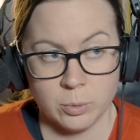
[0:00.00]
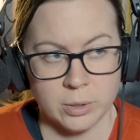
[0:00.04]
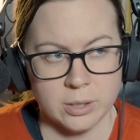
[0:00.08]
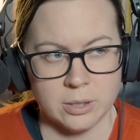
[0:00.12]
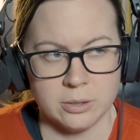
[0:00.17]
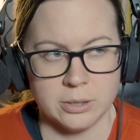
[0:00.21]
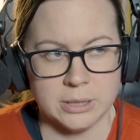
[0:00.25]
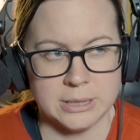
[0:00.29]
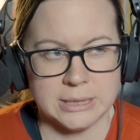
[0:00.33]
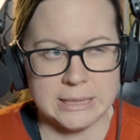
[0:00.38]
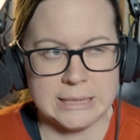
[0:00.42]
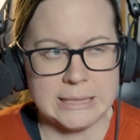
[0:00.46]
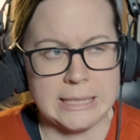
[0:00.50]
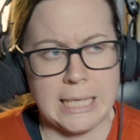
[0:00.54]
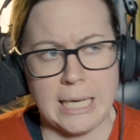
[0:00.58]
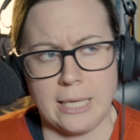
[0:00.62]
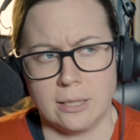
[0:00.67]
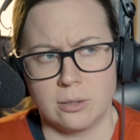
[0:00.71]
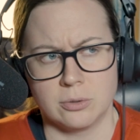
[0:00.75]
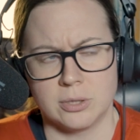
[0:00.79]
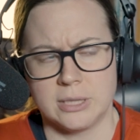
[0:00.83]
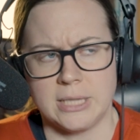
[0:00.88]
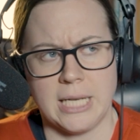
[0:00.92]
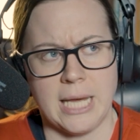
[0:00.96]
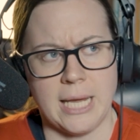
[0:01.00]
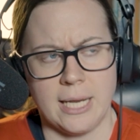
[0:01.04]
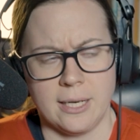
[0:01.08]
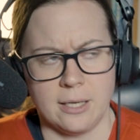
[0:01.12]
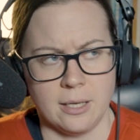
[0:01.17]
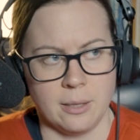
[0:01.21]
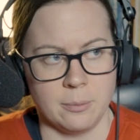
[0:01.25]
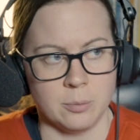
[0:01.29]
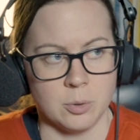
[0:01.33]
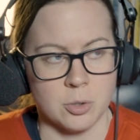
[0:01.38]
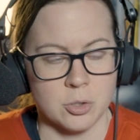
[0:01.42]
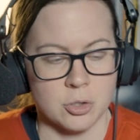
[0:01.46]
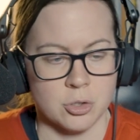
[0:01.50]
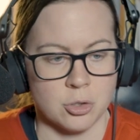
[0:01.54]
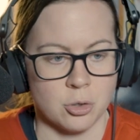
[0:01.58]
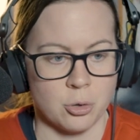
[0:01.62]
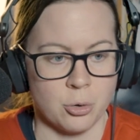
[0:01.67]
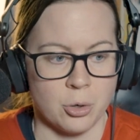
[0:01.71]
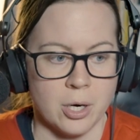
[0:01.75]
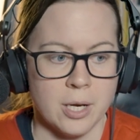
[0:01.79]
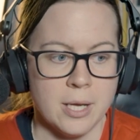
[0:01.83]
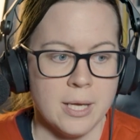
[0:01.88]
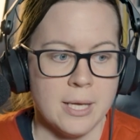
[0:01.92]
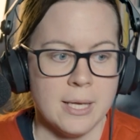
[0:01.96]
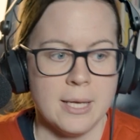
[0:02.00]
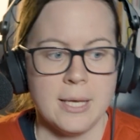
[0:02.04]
whether it's 9 or 10, I'm not sure.